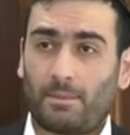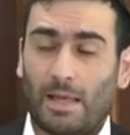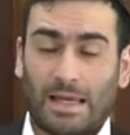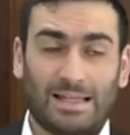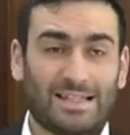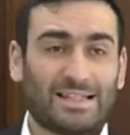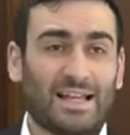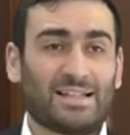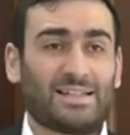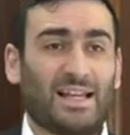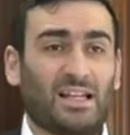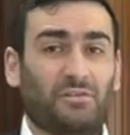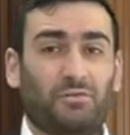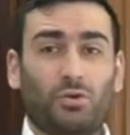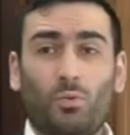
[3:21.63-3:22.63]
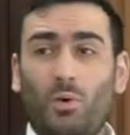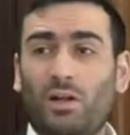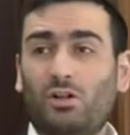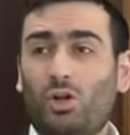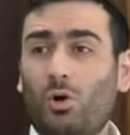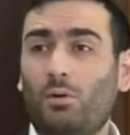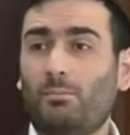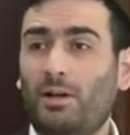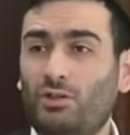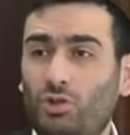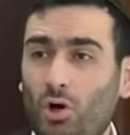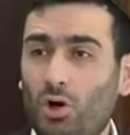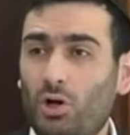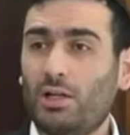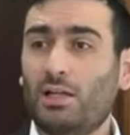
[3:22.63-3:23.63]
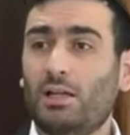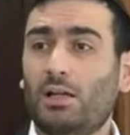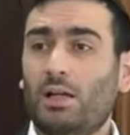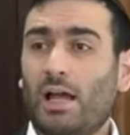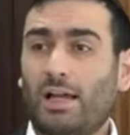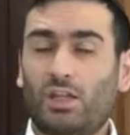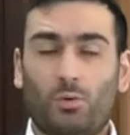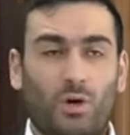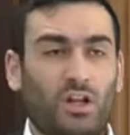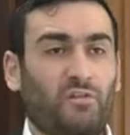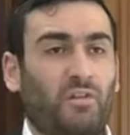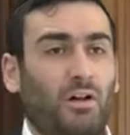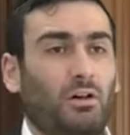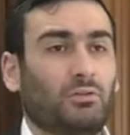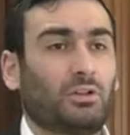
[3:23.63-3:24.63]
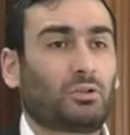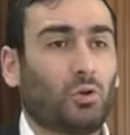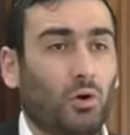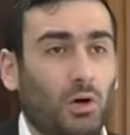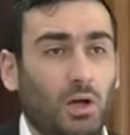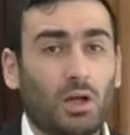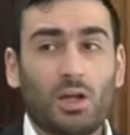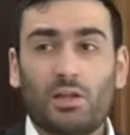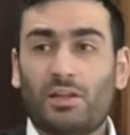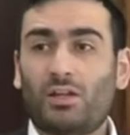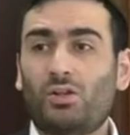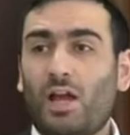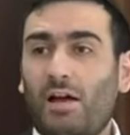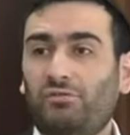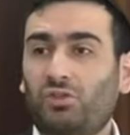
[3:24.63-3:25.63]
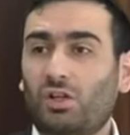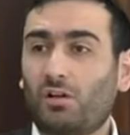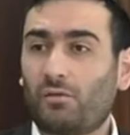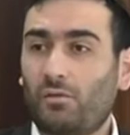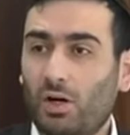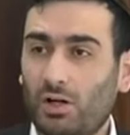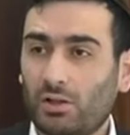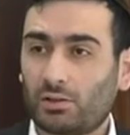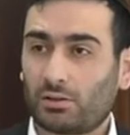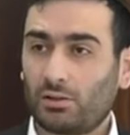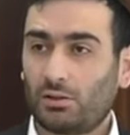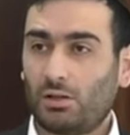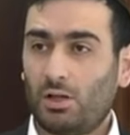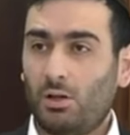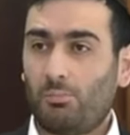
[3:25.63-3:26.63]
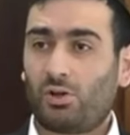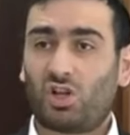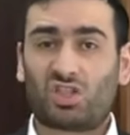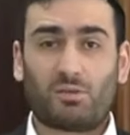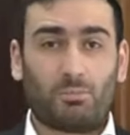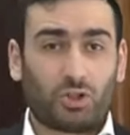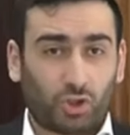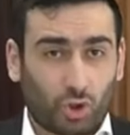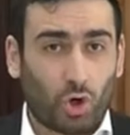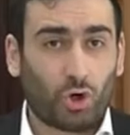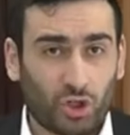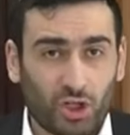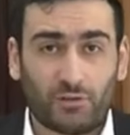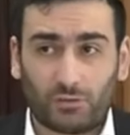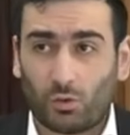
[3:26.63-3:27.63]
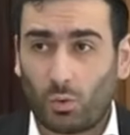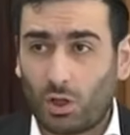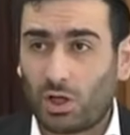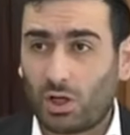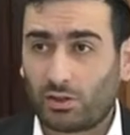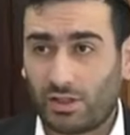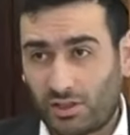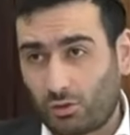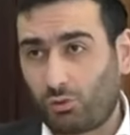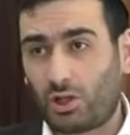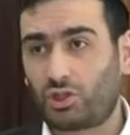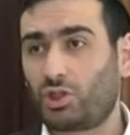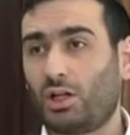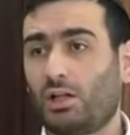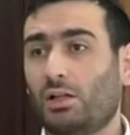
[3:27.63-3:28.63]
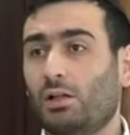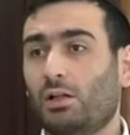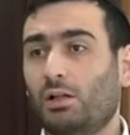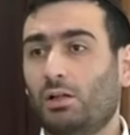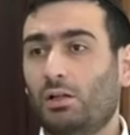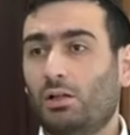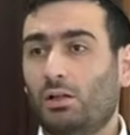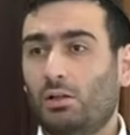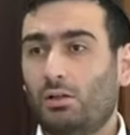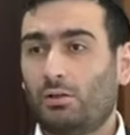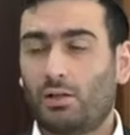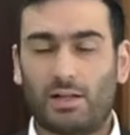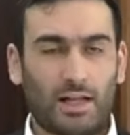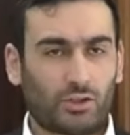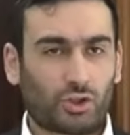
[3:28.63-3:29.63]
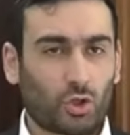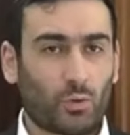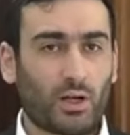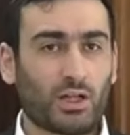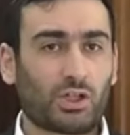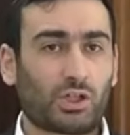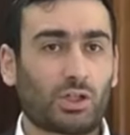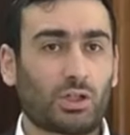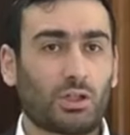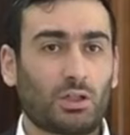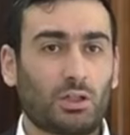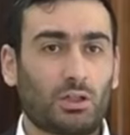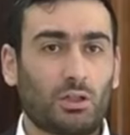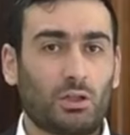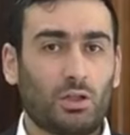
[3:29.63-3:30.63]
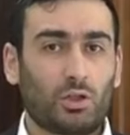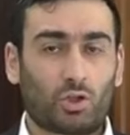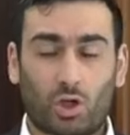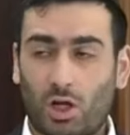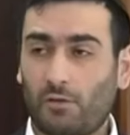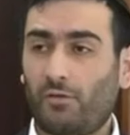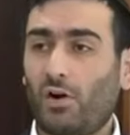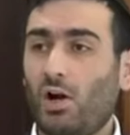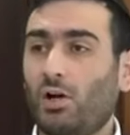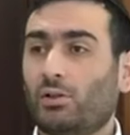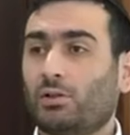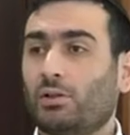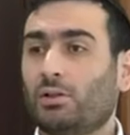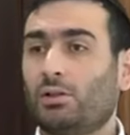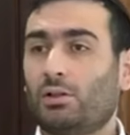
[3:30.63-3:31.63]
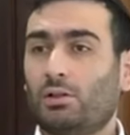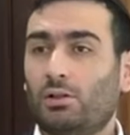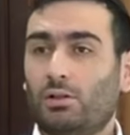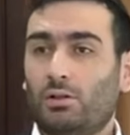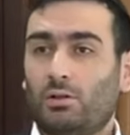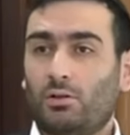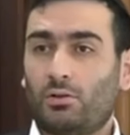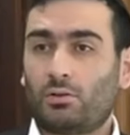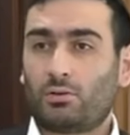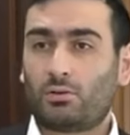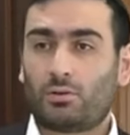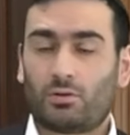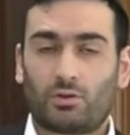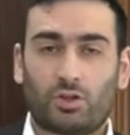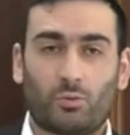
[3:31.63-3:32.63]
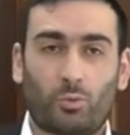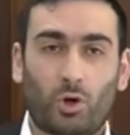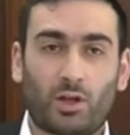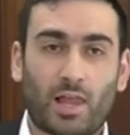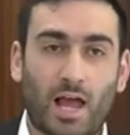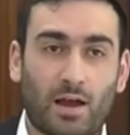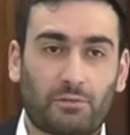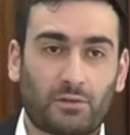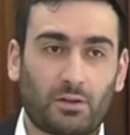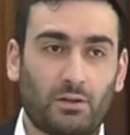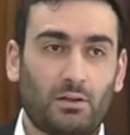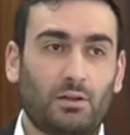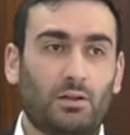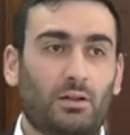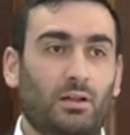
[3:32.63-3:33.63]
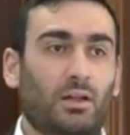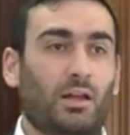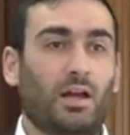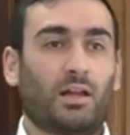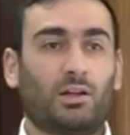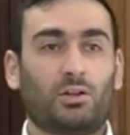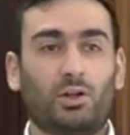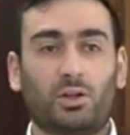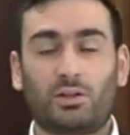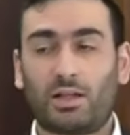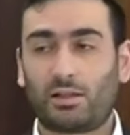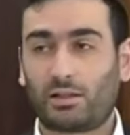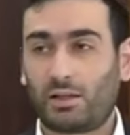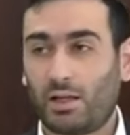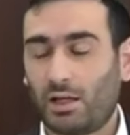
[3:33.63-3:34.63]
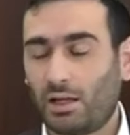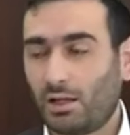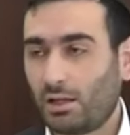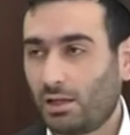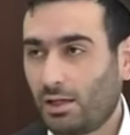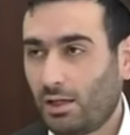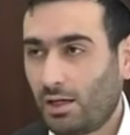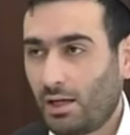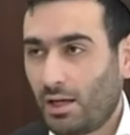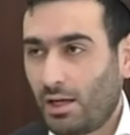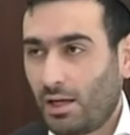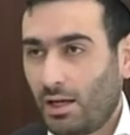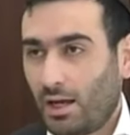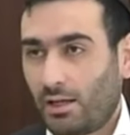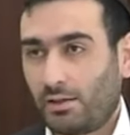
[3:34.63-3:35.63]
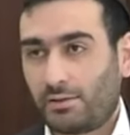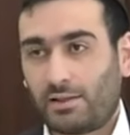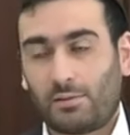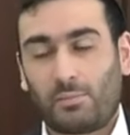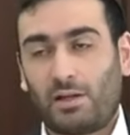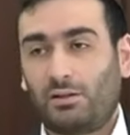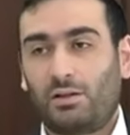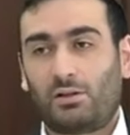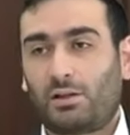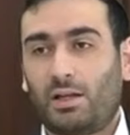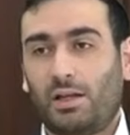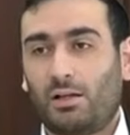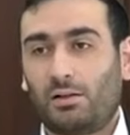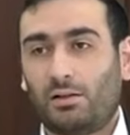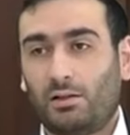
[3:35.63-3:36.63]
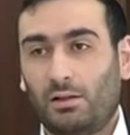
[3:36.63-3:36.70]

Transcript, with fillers: And he says that if you want to go with majority and you want to follow the Torah, then you have to convert. Because the majority of the world is Christian. They're not Jewish. So convert. So the boy laughed and he looked at the king and he said, My dear king,